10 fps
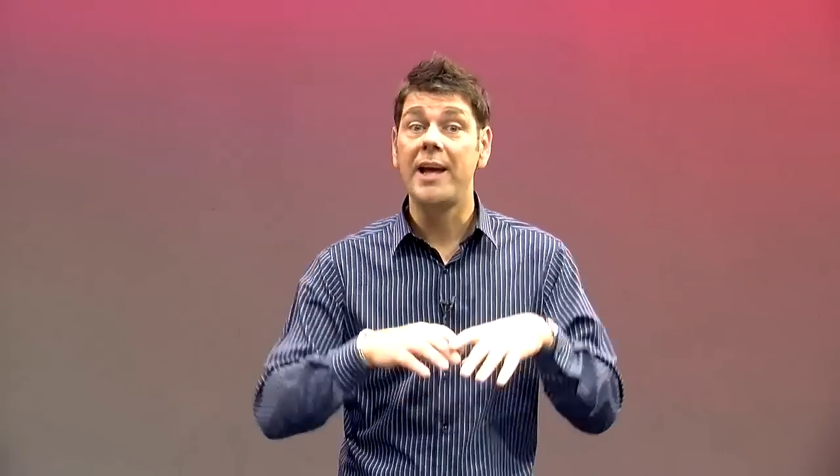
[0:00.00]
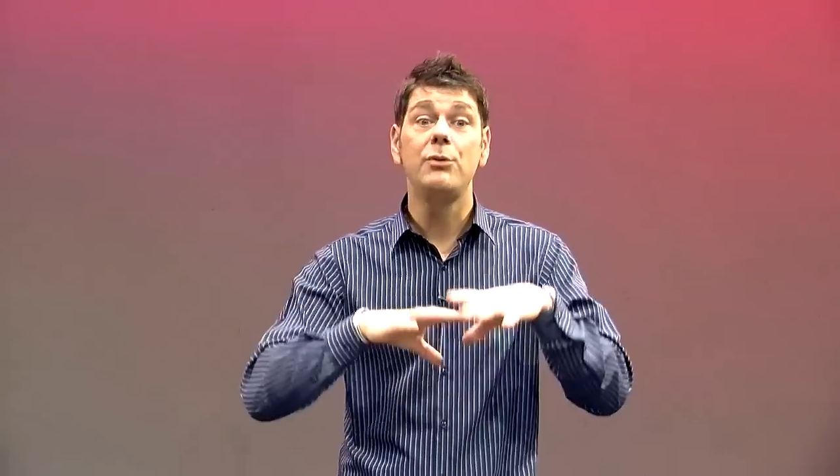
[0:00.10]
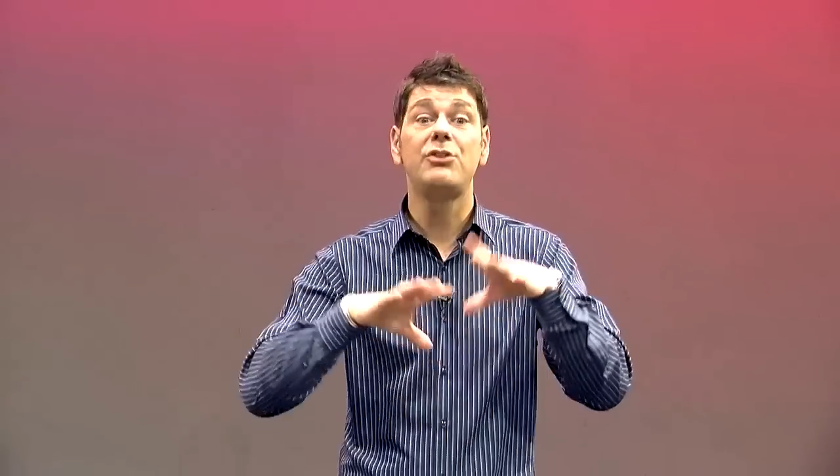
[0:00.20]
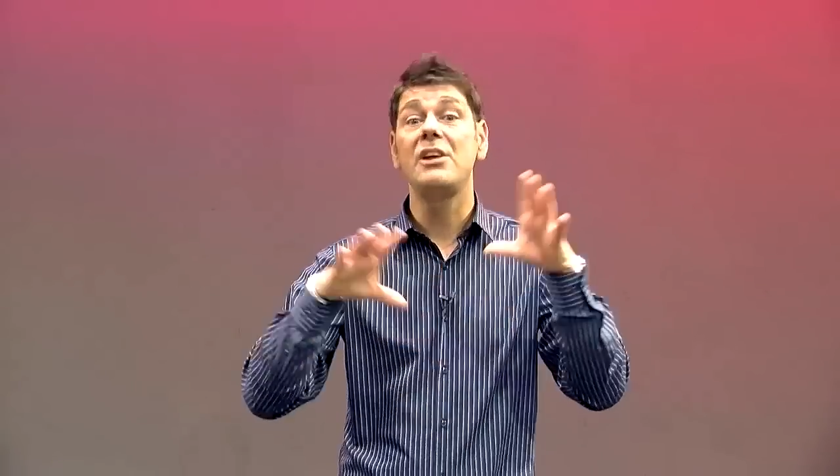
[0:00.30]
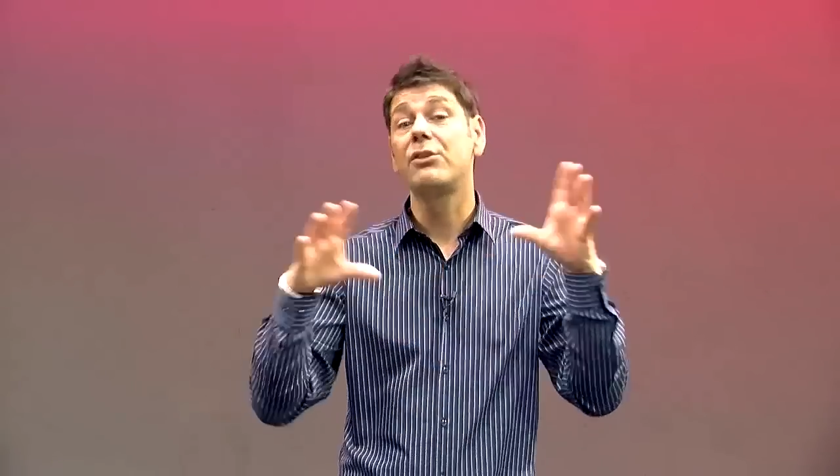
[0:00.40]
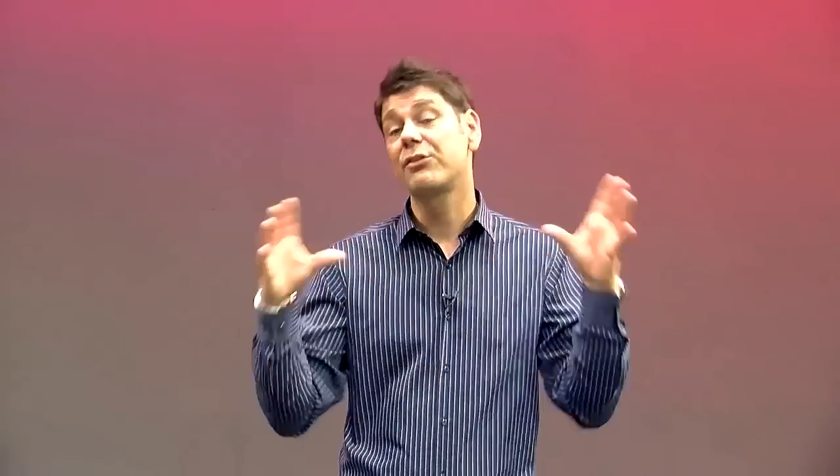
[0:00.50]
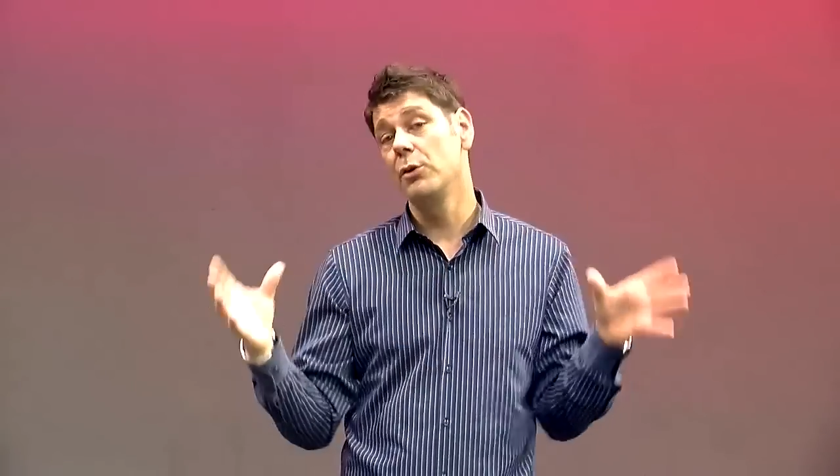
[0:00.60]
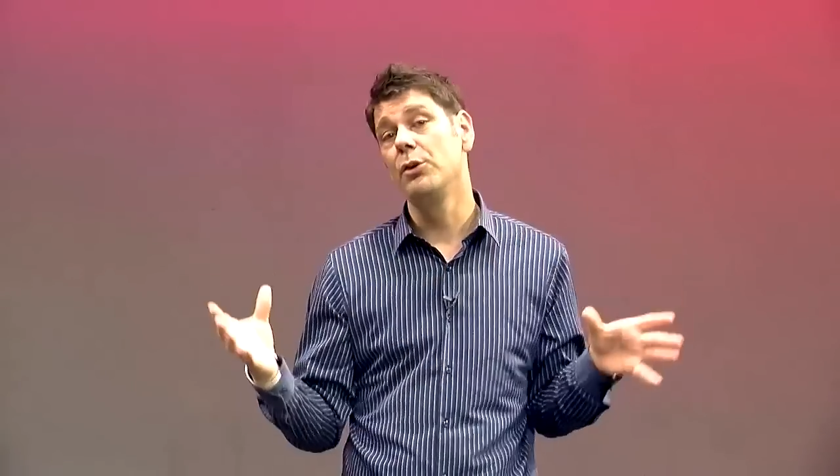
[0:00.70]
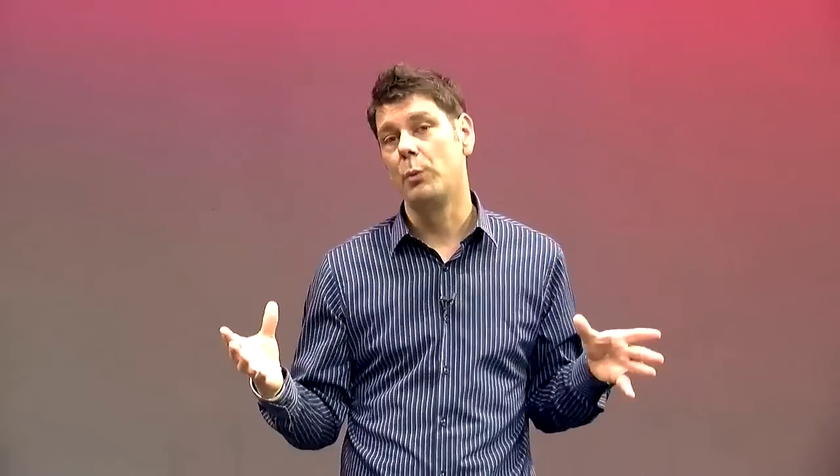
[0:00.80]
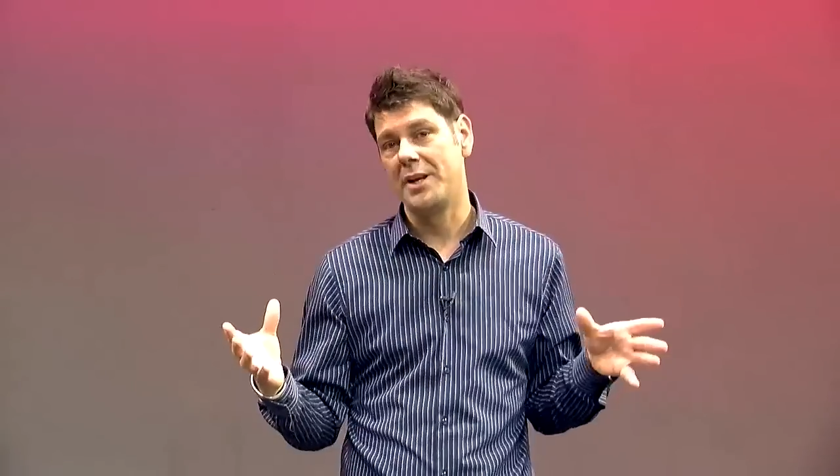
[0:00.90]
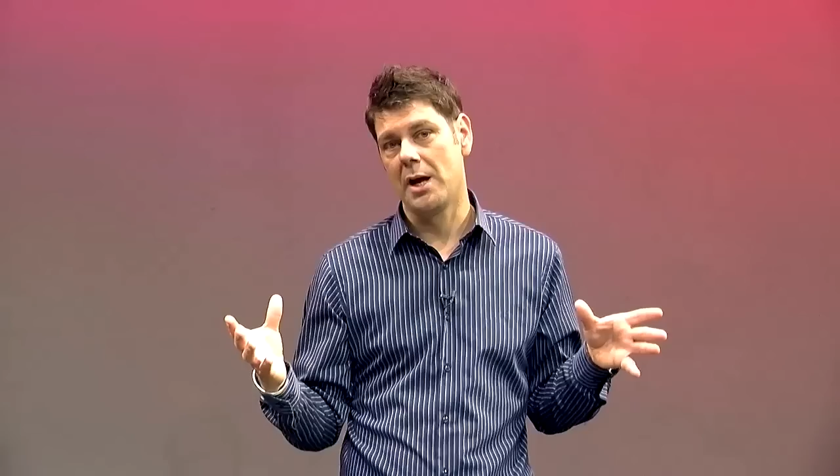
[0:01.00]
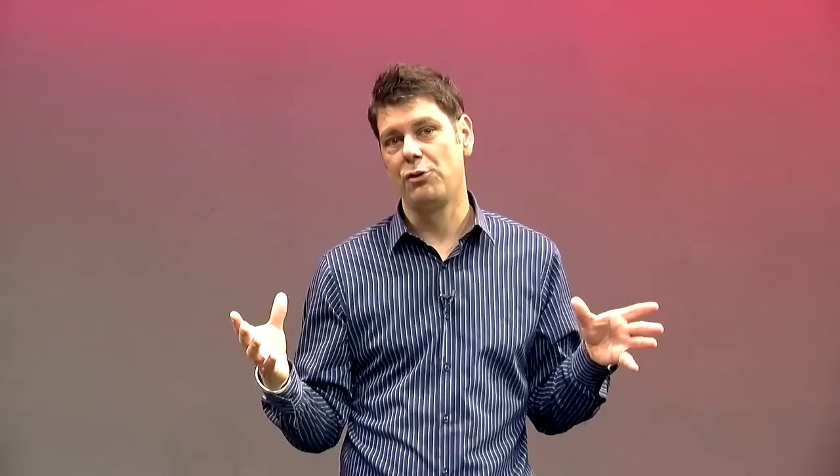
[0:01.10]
you see through the window